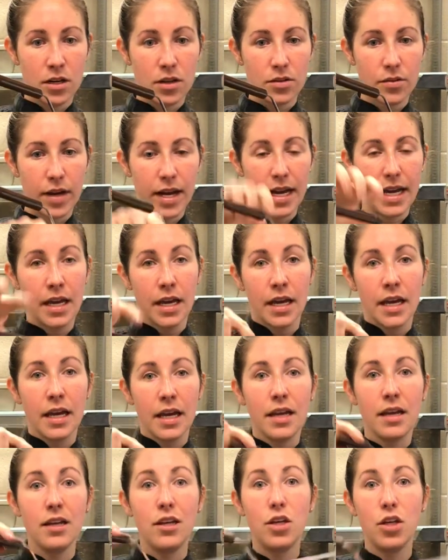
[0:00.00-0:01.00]
Okay,
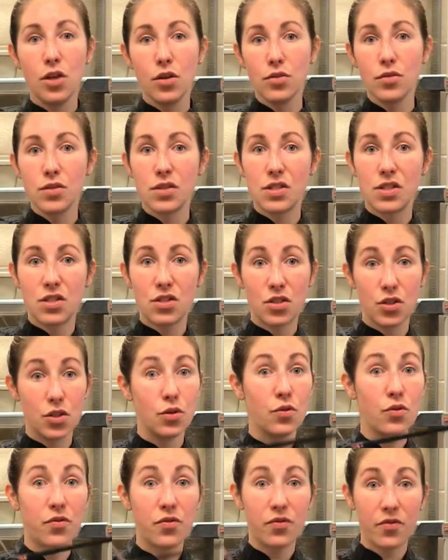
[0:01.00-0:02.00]
used to